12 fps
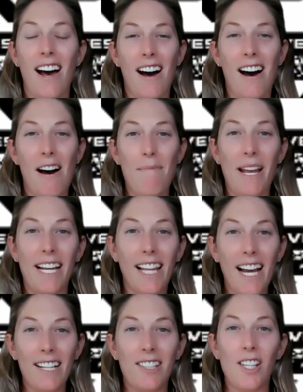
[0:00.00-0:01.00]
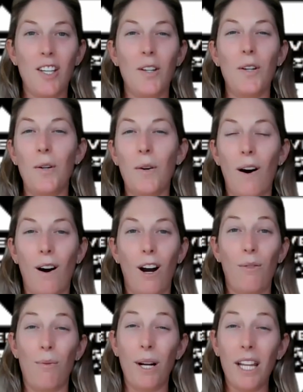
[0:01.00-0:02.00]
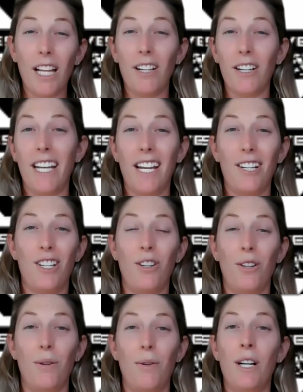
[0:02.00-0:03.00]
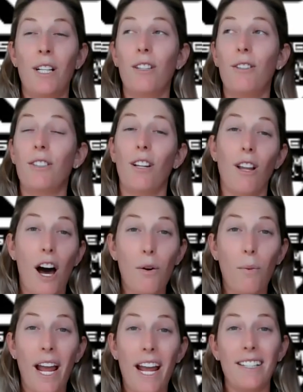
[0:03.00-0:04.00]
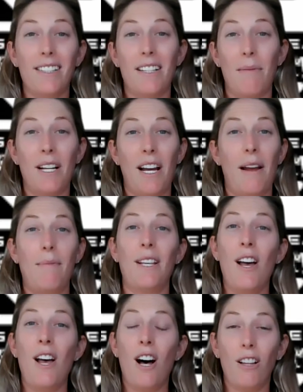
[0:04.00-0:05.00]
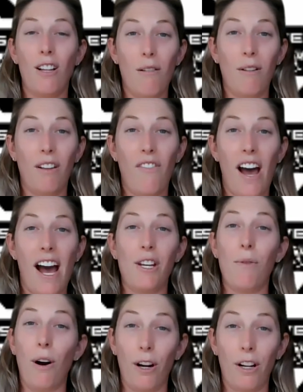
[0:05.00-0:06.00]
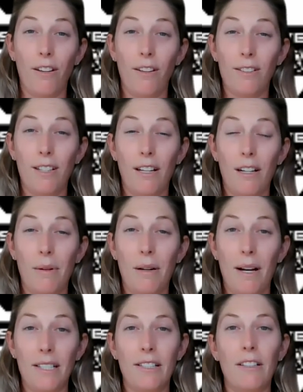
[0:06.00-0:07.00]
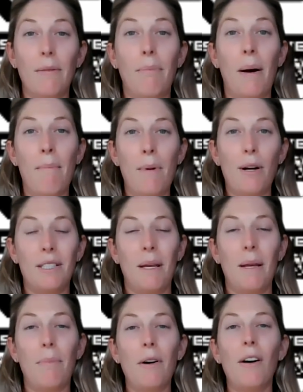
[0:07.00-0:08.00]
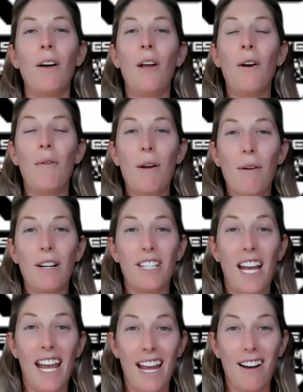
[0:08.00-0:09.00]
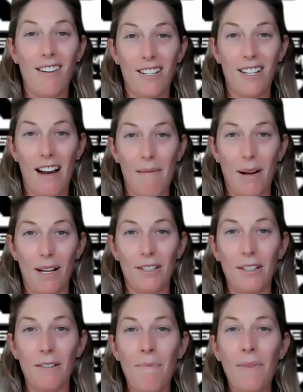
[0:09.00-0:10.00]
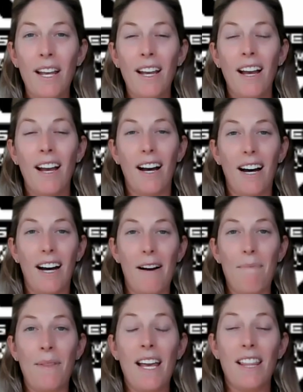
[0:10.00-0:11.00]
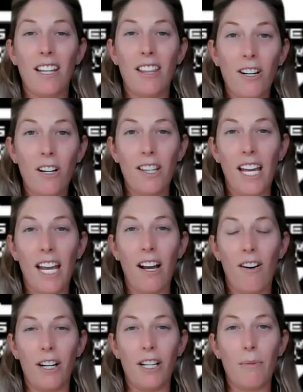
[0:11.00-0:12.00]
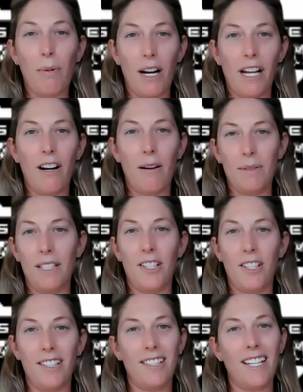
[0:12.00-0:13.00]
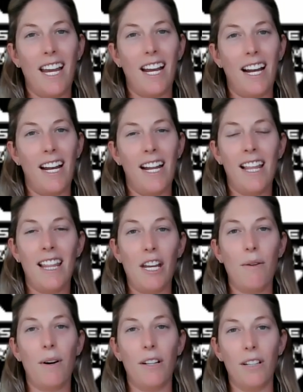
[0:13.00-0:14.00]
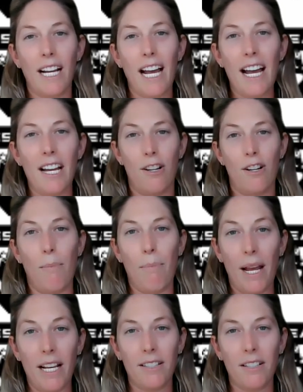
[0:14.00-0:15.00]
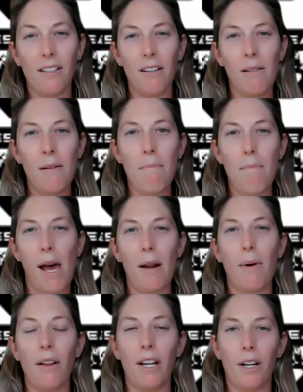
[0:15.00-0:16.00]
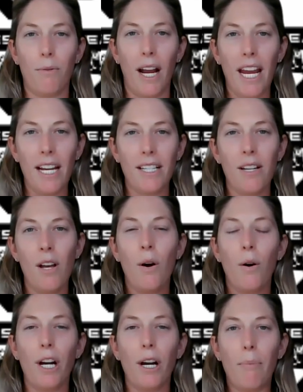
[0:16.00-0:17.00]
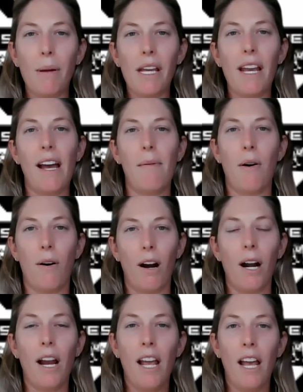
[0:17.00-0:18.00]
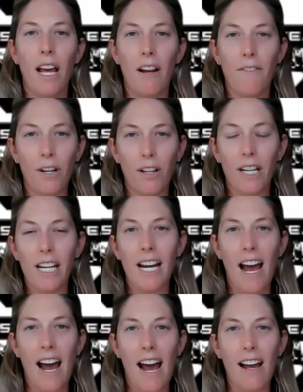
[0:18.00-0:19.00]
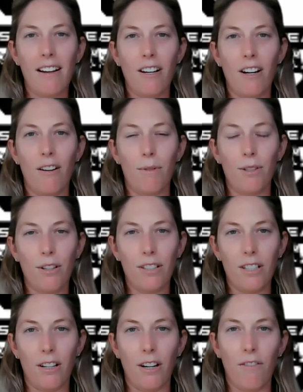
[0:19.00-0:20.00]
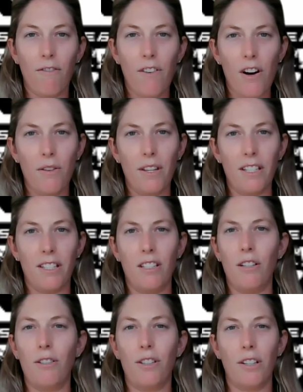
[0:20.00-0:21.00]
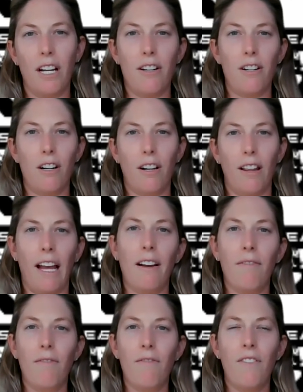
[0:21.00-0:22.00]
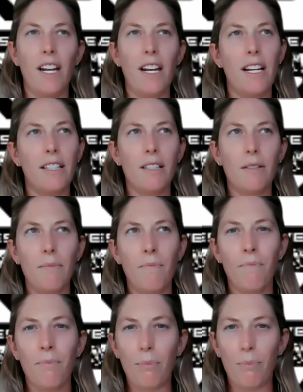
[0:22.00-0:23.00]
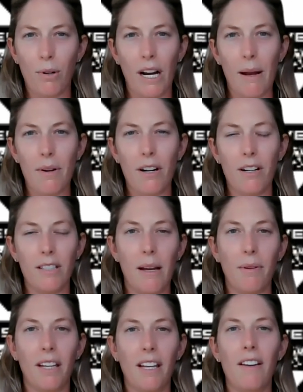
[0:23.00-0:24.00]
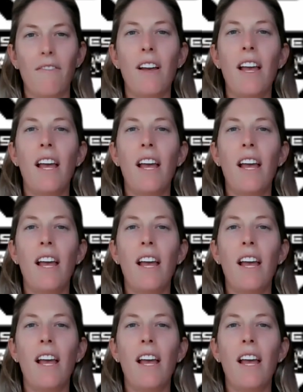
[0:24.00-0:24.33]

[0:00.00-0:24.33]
Unless you are really looking to lose a lot of weight, sometimes along with fat, you are going to lose a little bit of muscle, but most people, we want to hang on to that muscle. The third thing on your body composition scan that you want to look at is your basal metabolic rate, or your BMR. And if you're looking at your results on your phone, this is usually under like fitness parameters, I believe.